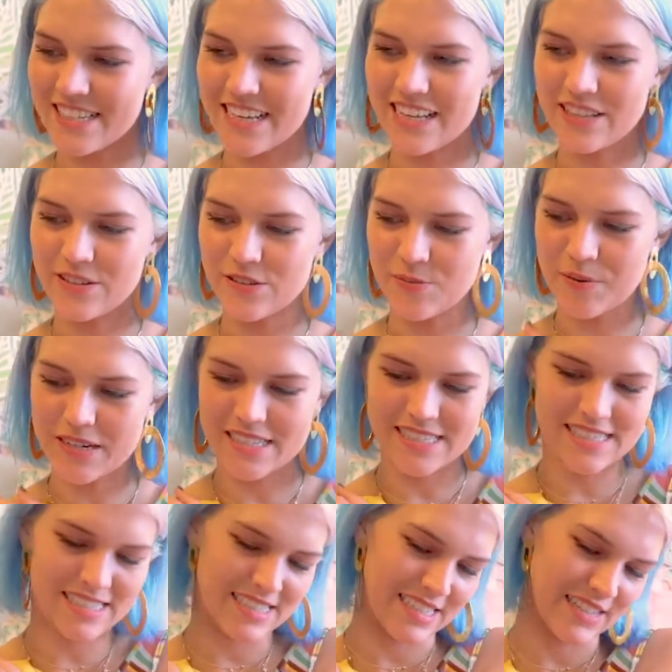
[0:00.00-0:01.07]
and yellows, but
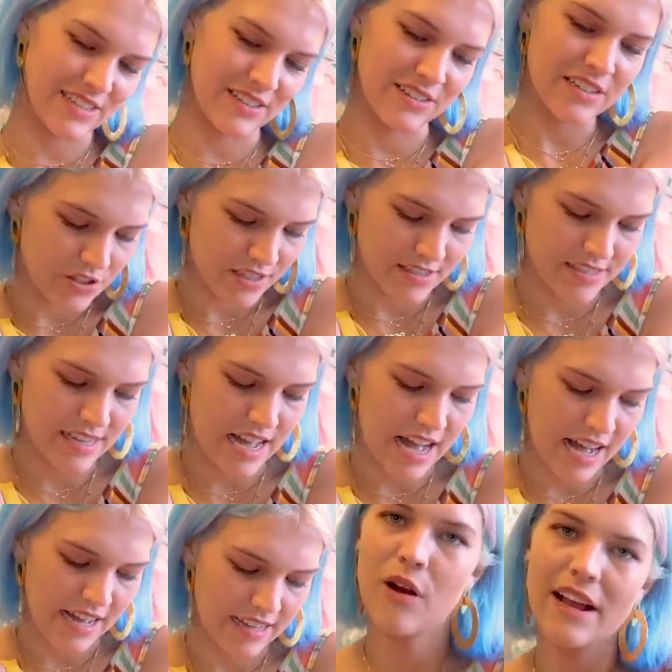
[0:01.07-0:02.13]
it's still just
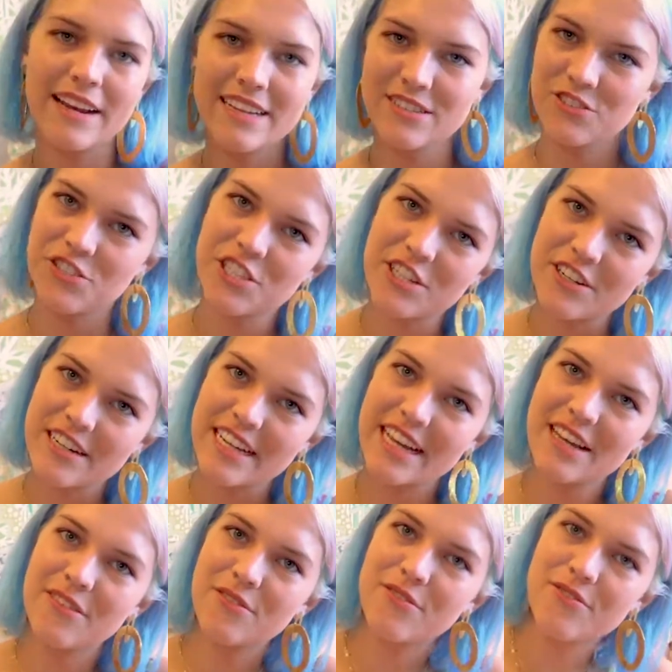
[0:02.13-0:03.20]
as bright and cheery
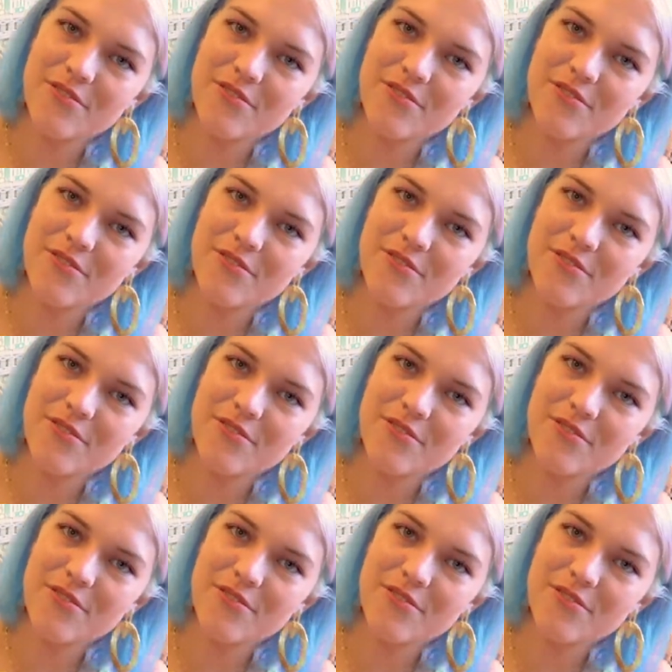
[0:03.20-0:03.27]
and